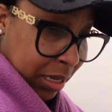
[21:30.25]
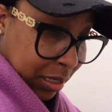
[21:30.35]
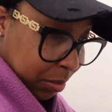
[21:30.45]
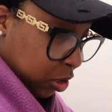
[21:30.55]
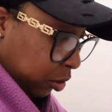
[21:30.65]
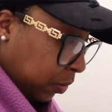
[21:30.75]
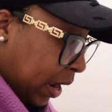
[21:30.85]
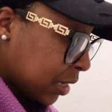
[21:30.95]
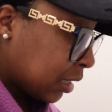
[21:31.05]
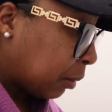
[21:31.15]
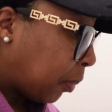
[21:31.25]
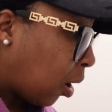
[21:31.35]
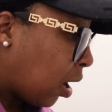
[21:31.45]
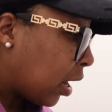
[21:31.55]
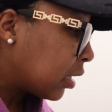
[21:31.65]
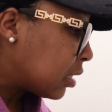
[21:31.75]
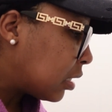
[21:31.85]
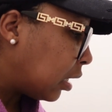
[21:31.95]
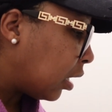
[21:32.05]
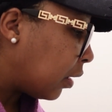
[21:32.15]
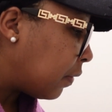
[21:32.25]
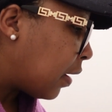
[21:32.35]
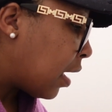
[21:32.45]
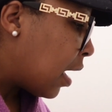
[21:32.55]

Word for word: some Jurassic Park stuff.